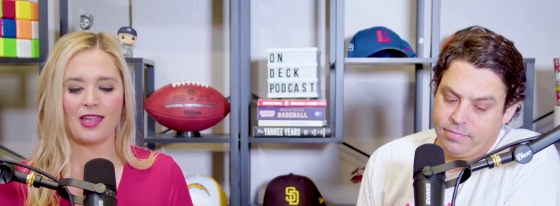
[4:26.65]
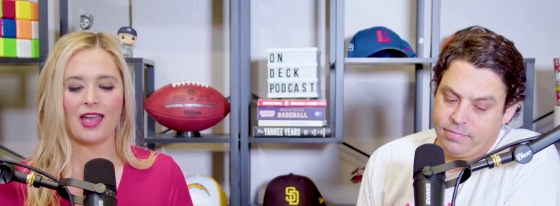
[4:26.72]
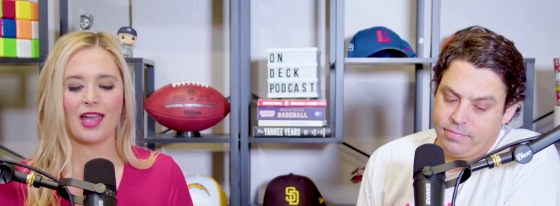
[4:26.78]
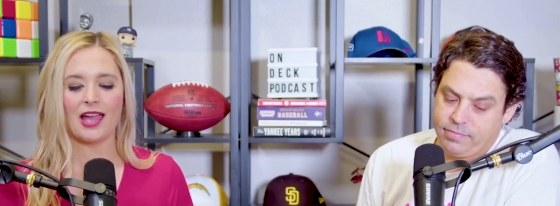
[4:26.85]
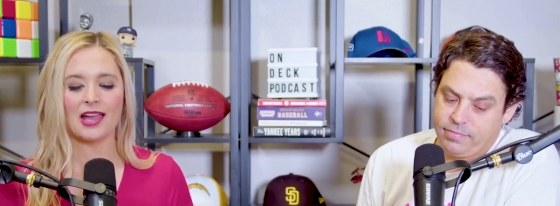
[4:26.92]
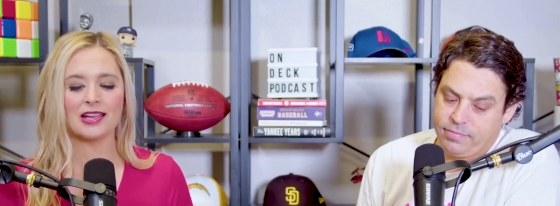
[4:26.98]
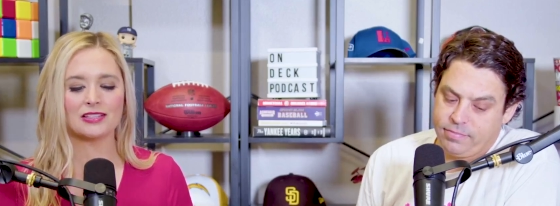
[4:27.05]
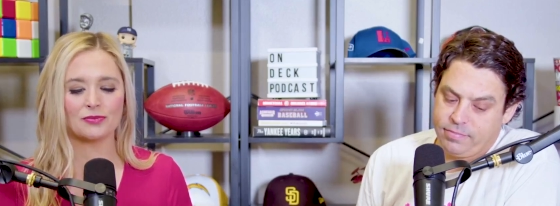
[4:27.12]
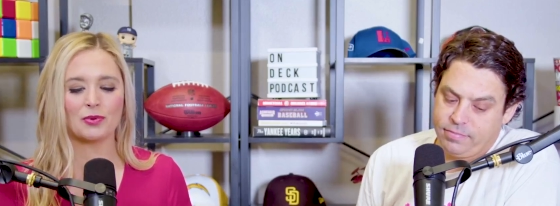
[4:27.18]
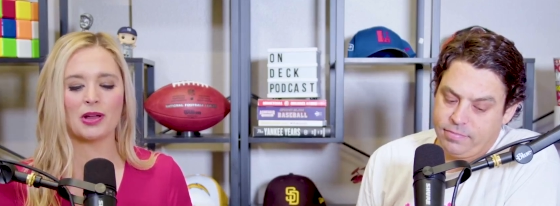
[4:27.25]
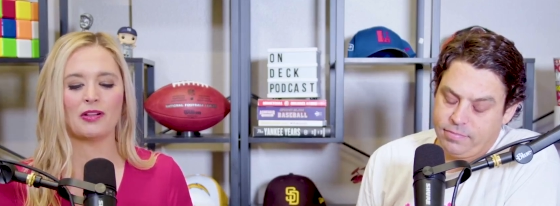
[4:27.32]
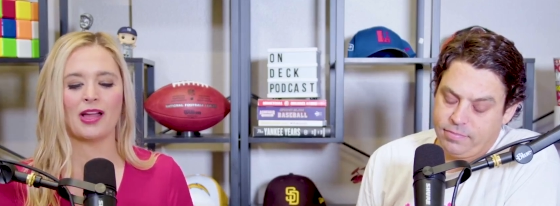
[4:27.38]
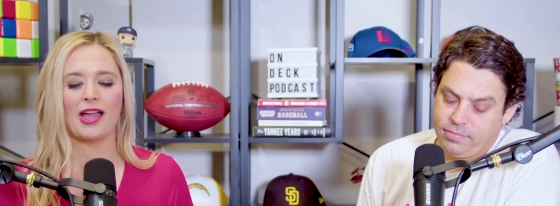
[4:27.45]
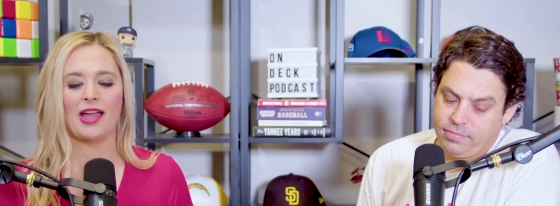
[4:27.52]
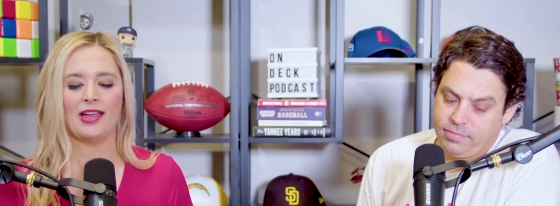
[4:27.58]
Speaker 1: as well
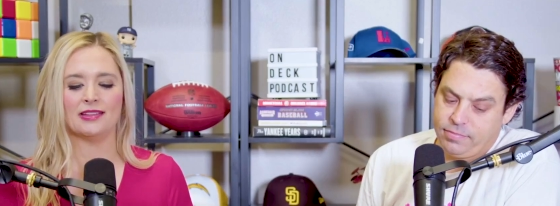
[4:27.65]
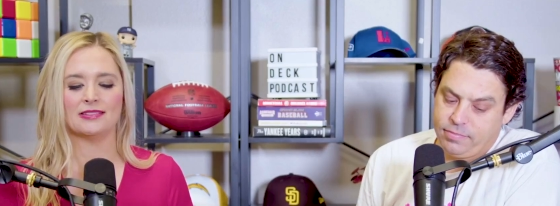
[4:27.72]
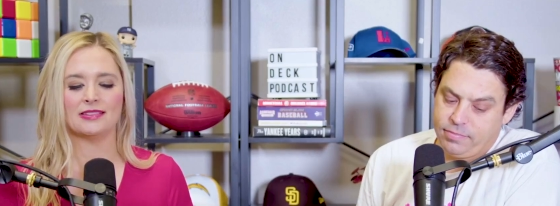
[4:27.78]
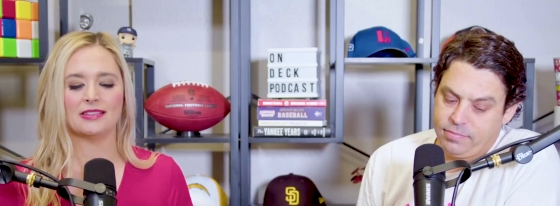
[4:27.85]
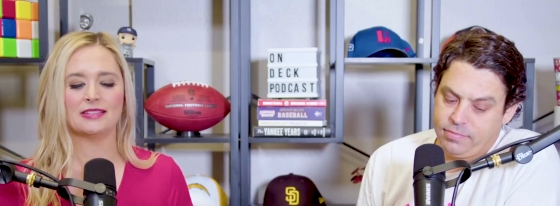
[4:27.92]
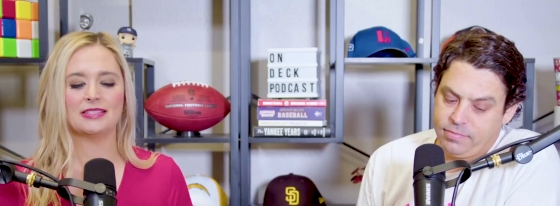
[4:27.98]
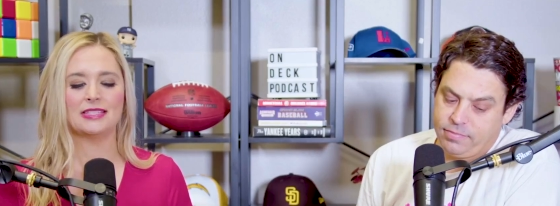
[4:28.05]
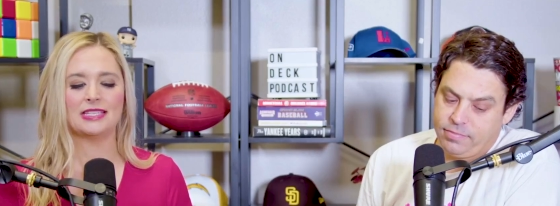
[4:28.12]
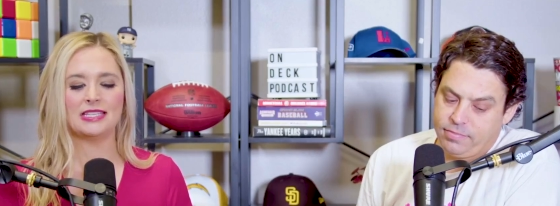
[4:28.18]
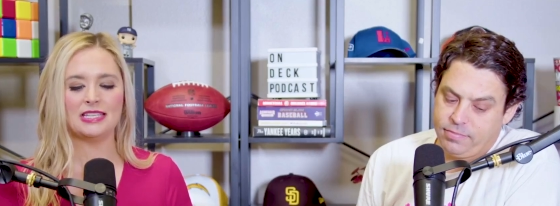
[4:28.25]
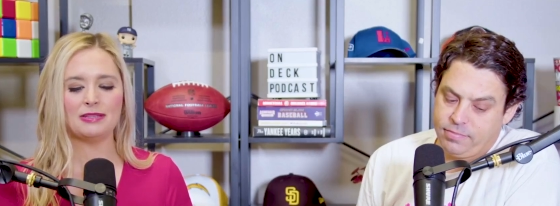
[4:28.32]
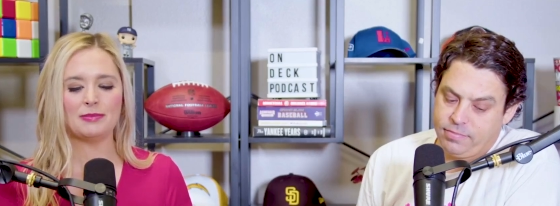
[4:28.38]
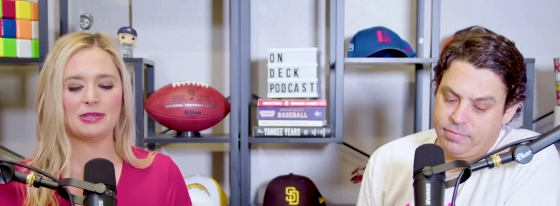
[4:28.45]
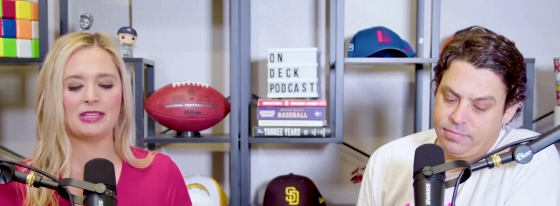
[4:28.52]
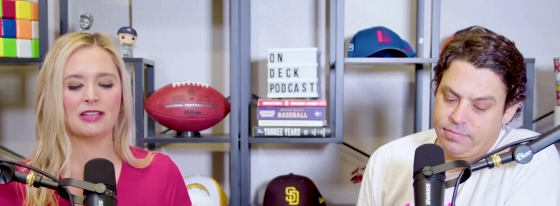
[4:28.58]
as
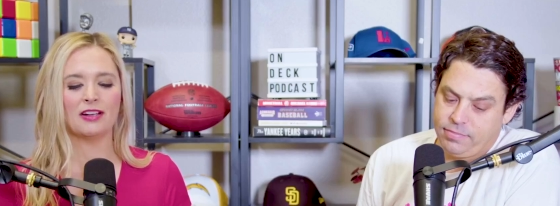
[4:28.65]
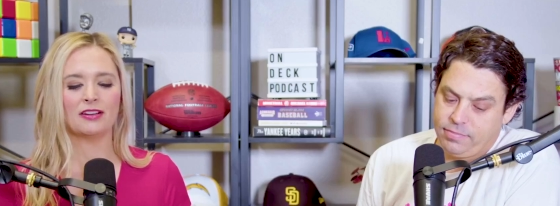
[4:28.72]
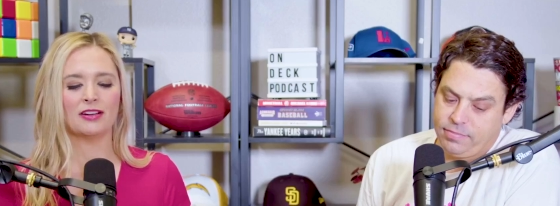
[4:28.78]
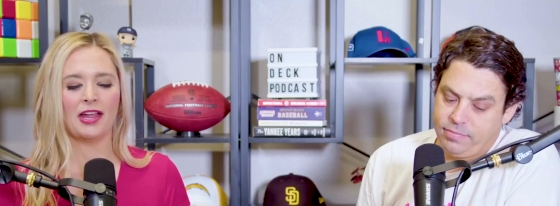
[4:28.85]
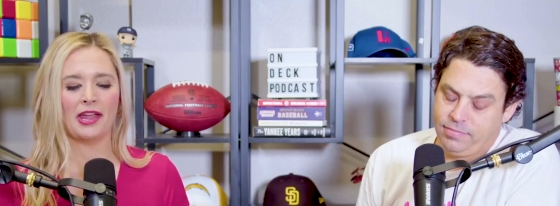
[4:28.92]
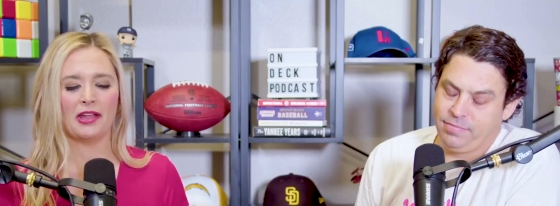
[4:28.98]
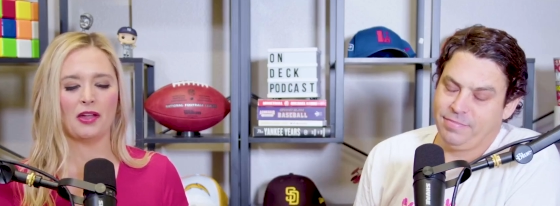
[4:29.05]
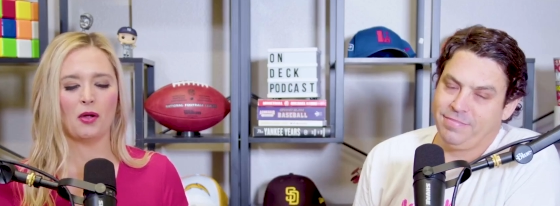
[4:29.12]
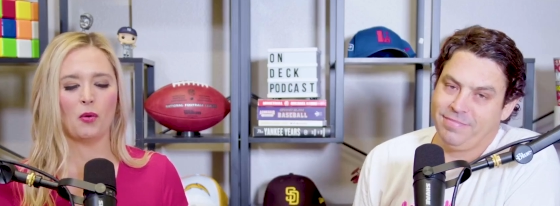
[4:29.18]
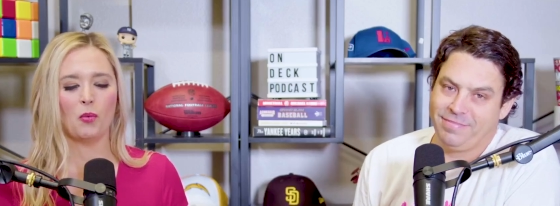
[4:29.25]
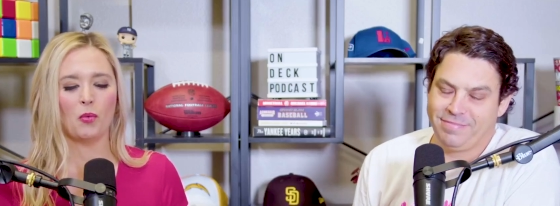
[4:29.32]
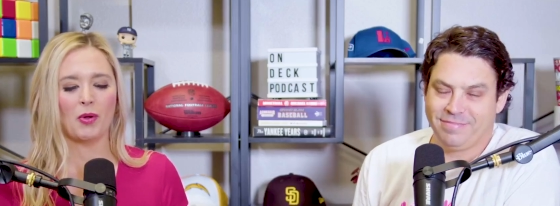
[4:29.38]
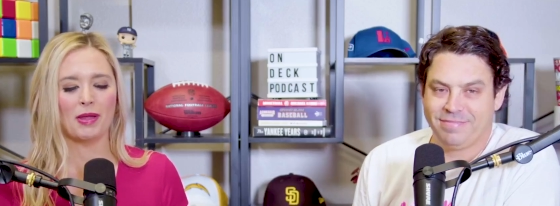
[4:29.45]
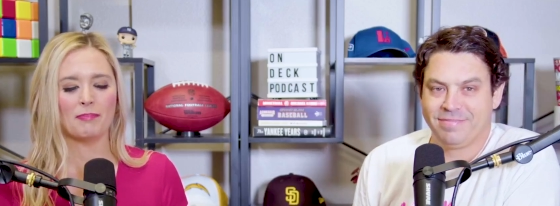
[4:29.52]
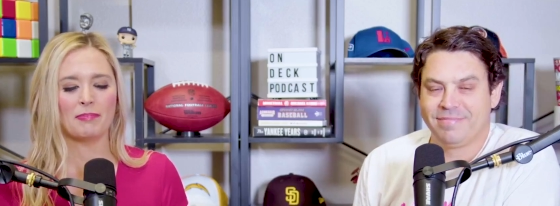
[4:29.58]
team ERA,
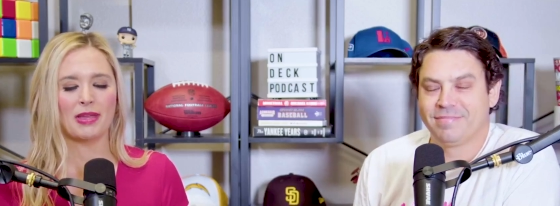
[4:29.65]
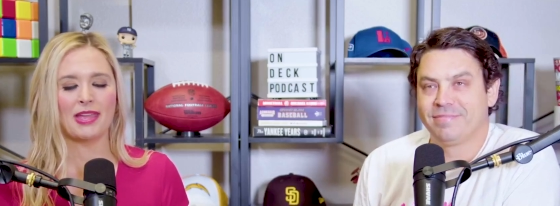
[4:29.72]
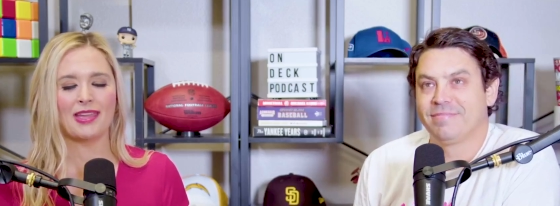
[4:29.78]
WHIP,